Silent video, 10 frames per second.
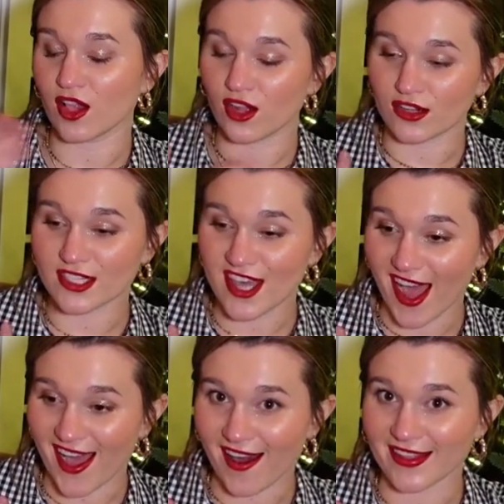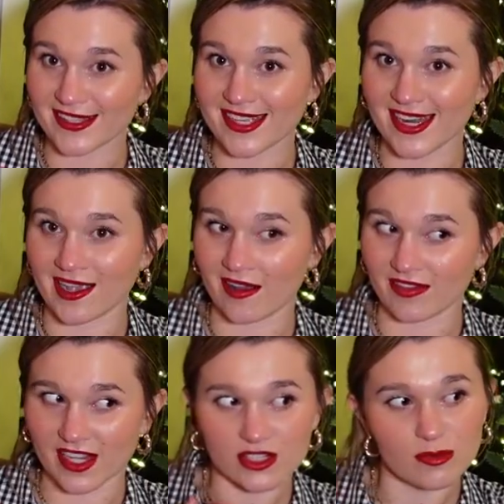on the Skinny
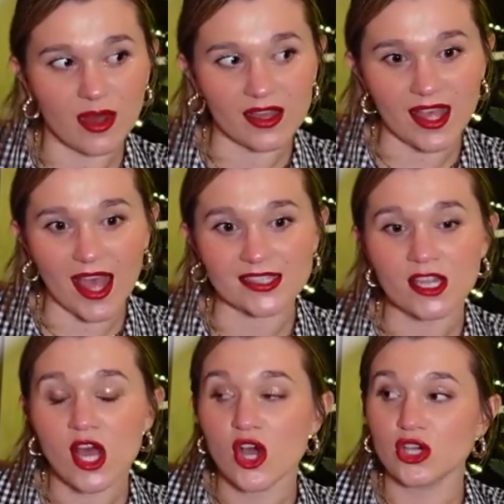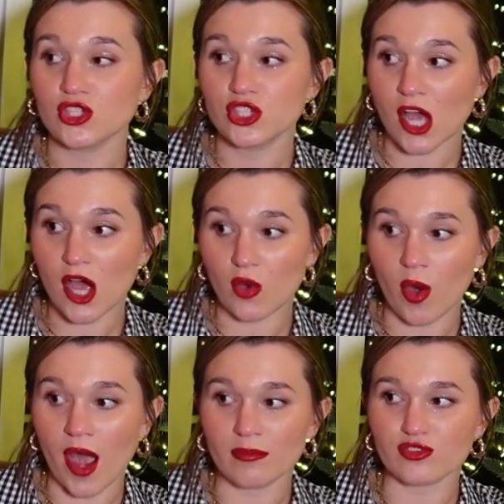Confidential podcast.
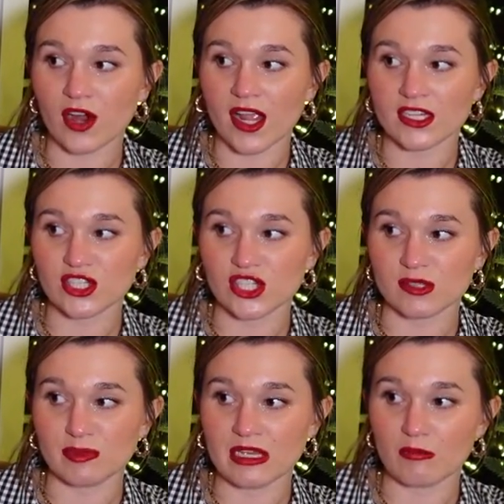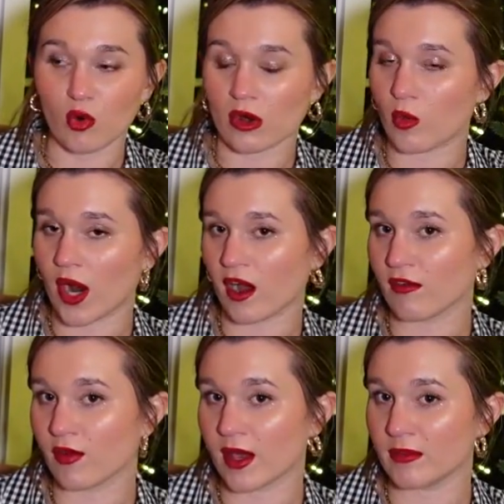So I'm trying to just be more
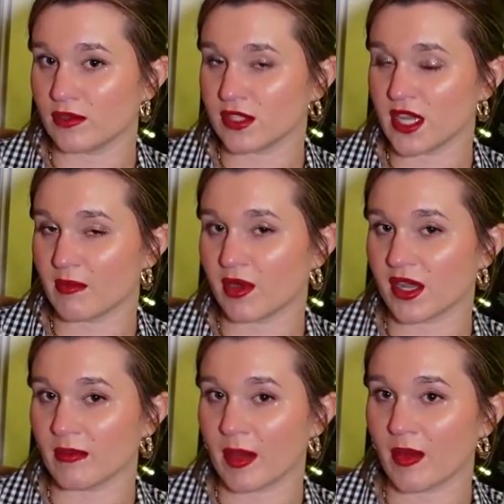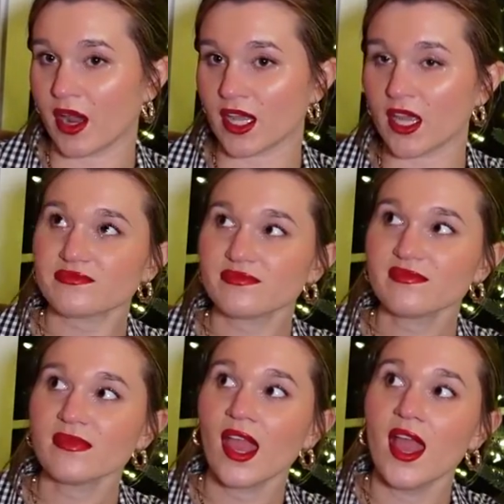aware of what I'm using and putting in my body.
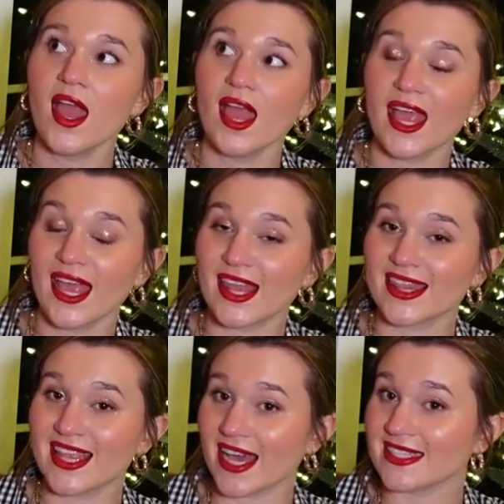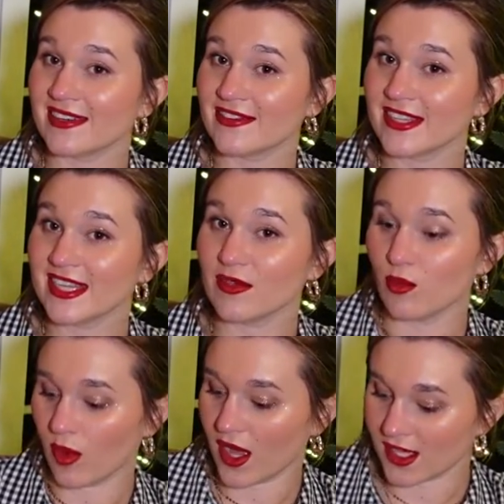And that definitely
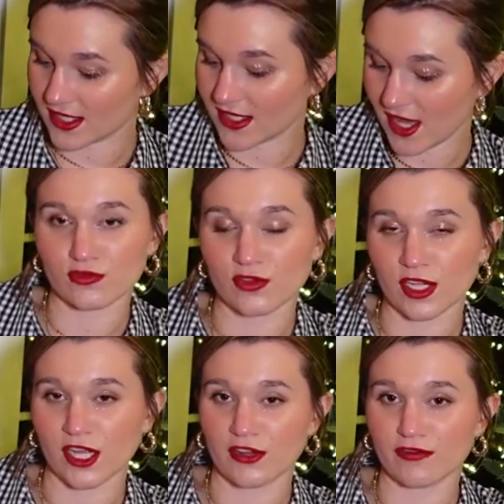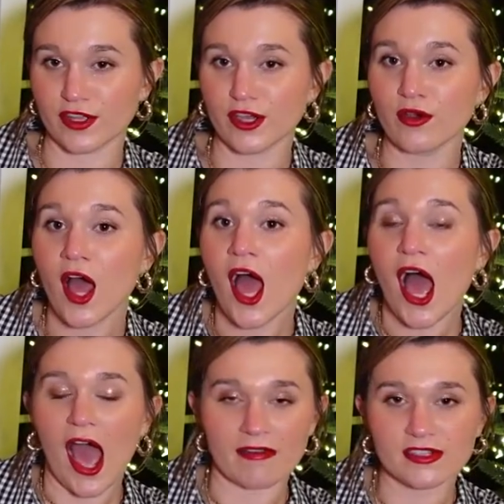was really good for you.
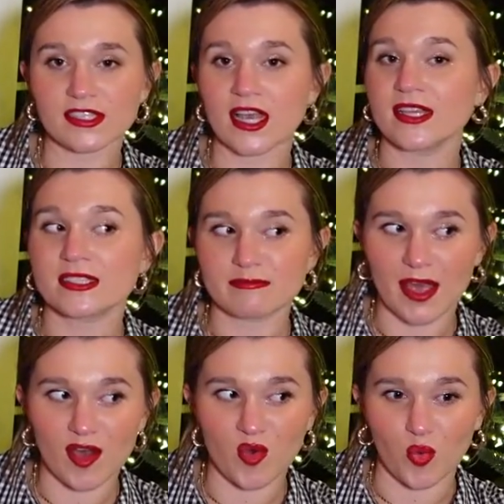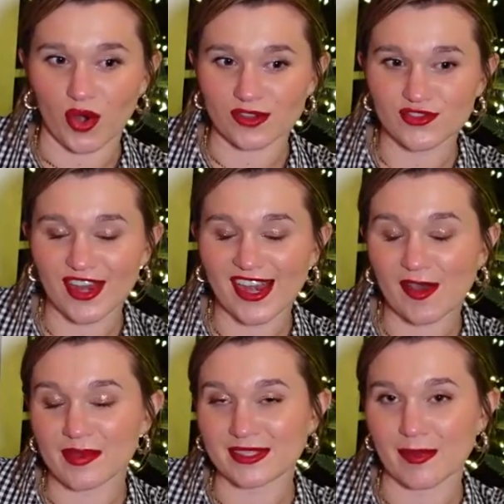Obviously, I smell worse right
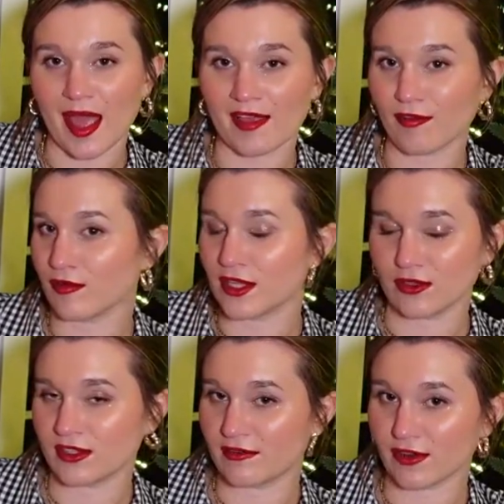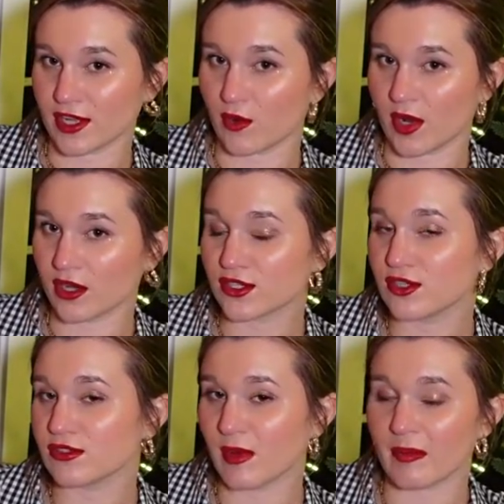now because I've only used it for like a week or
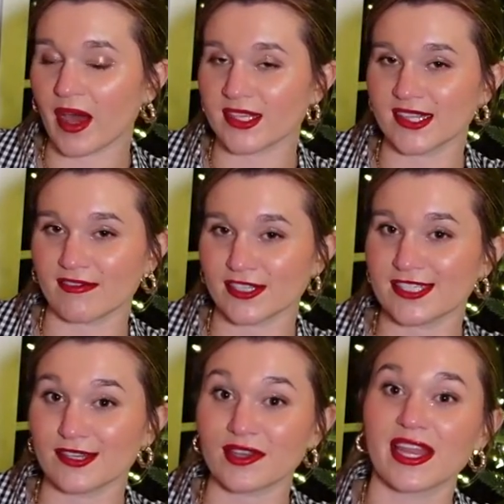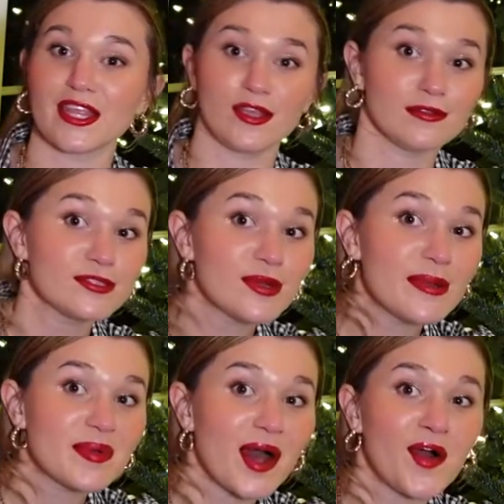two, so my body's definitely still getting used to
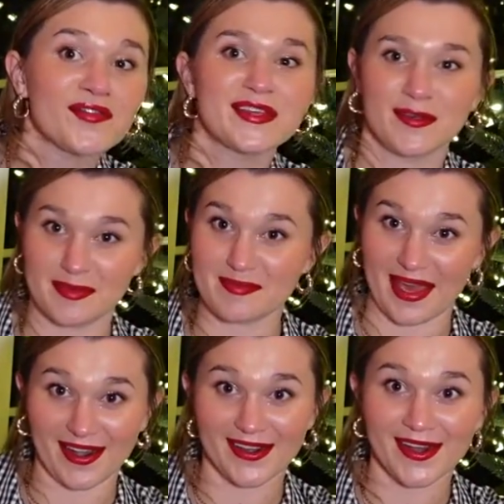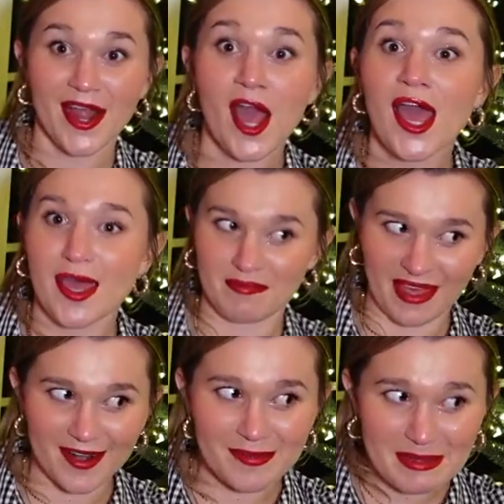it, but hopefully it'll be better. It
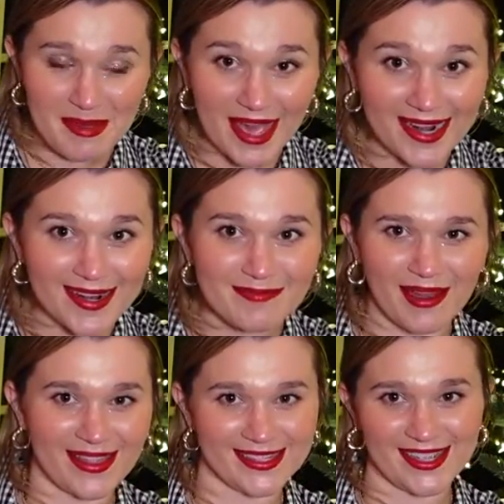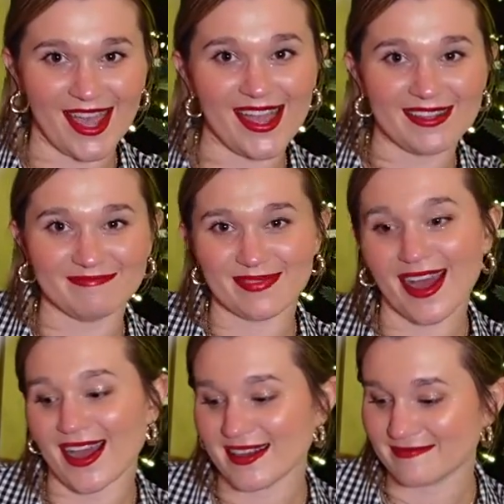better be better by the time
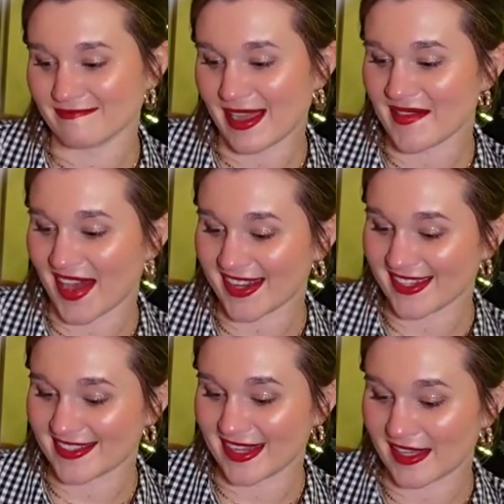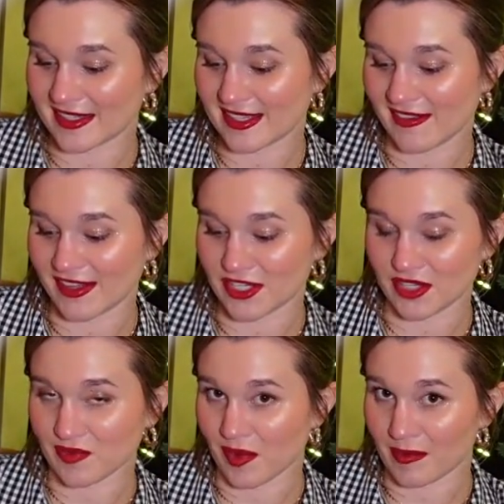my body does
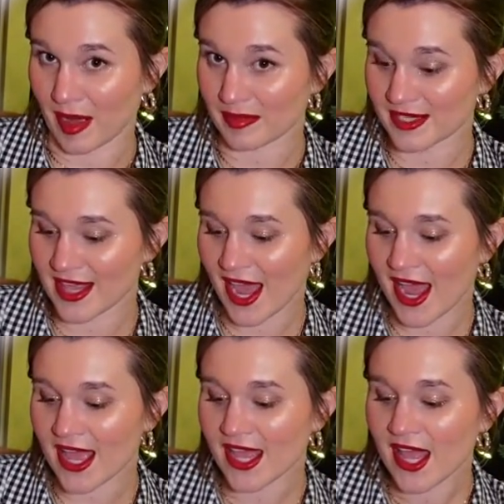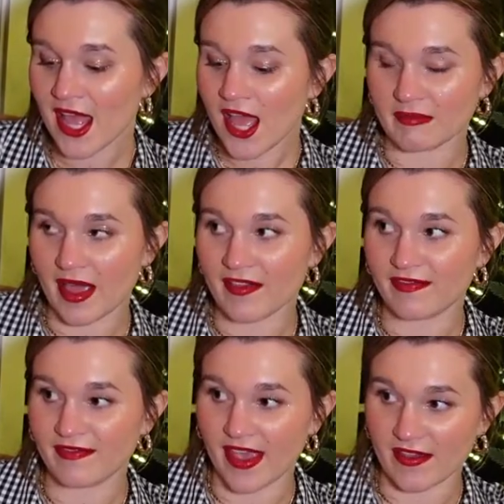eventually warm up to that. And my
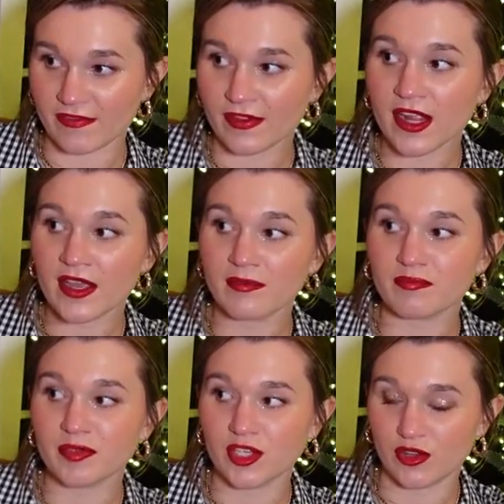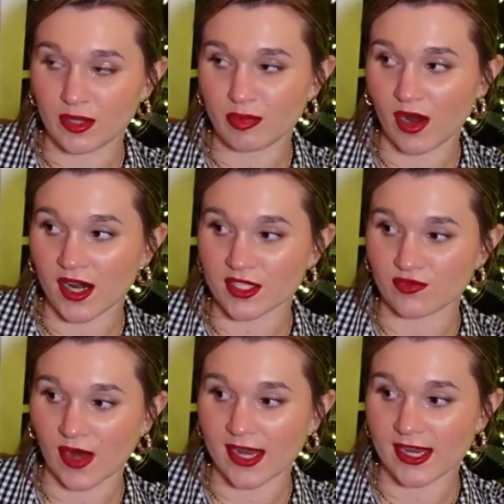favorite beauty
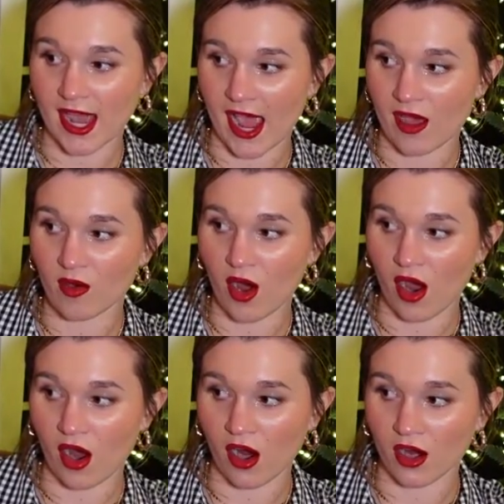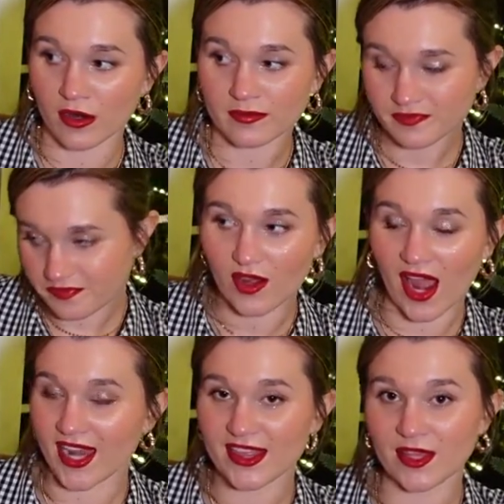products right now are
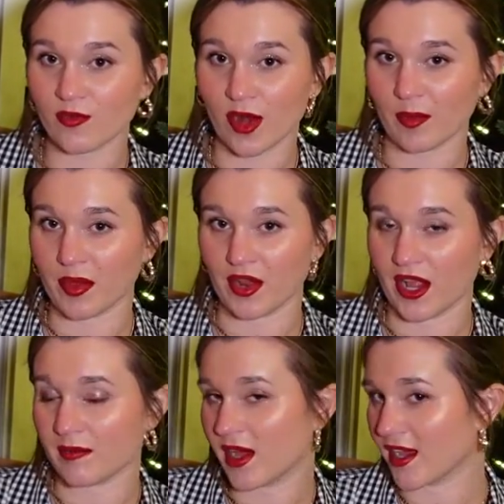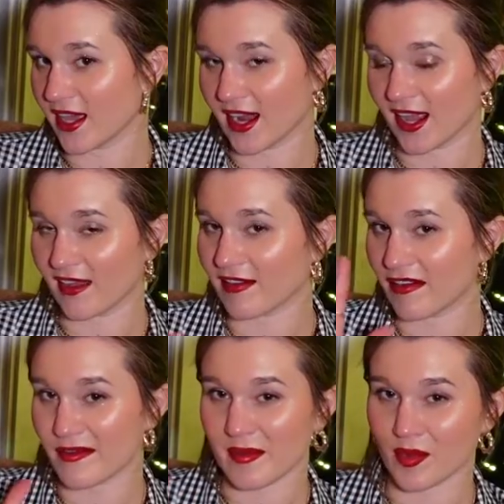anything Rare Beauty. I'm not kidding. I've
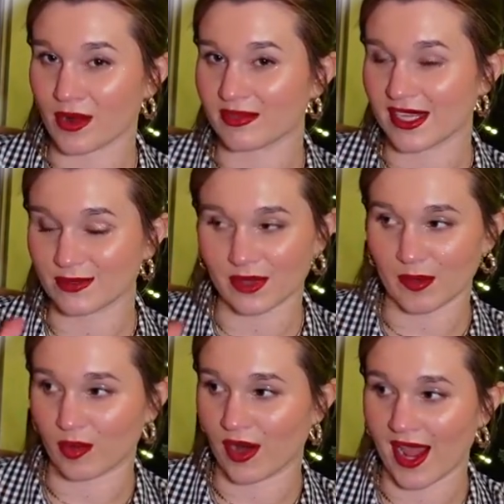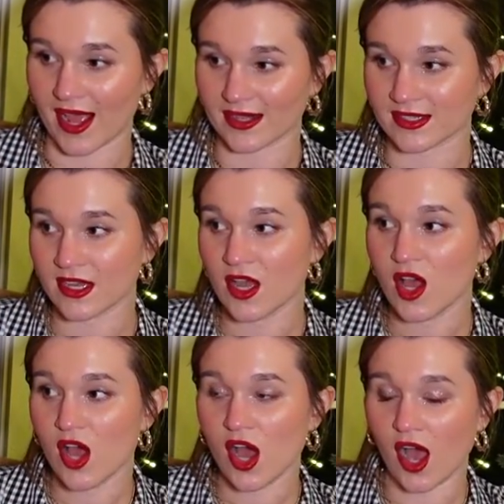never been more obsessed with a brand.
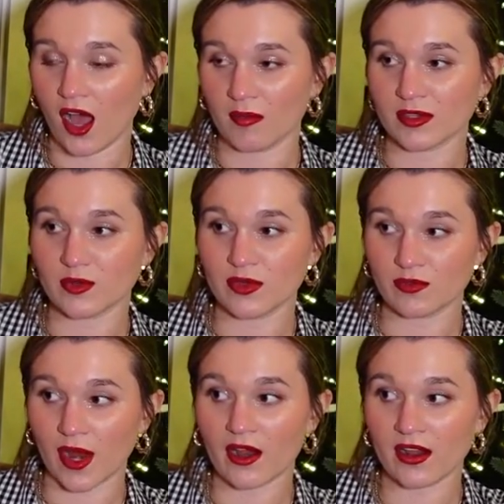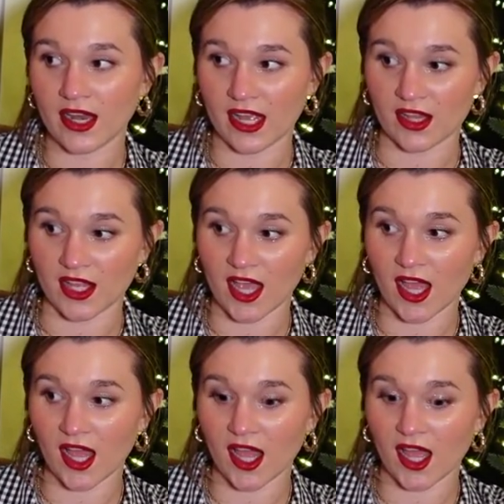Between Rare and
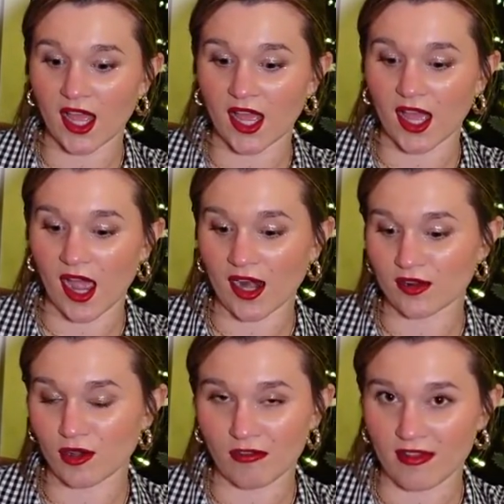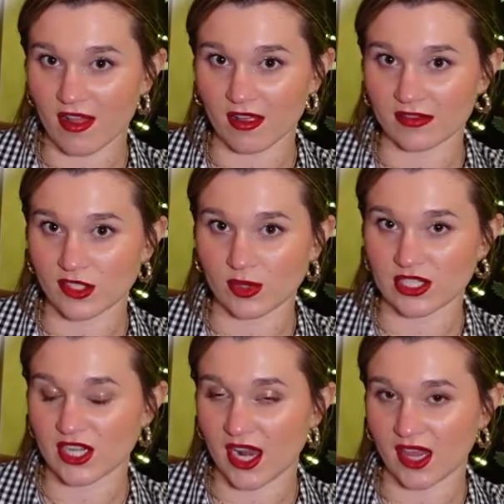Ilia, I don't know if I'll ever
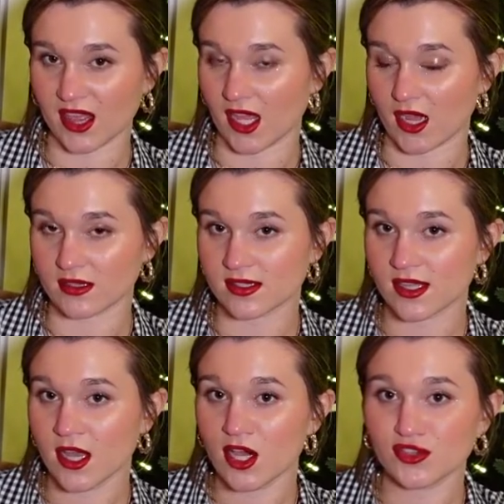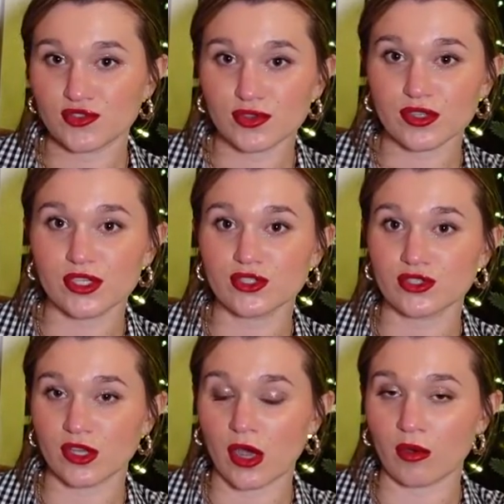switch to anything else. Truly
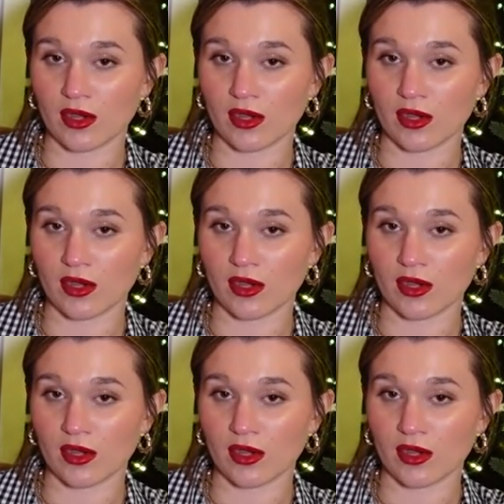so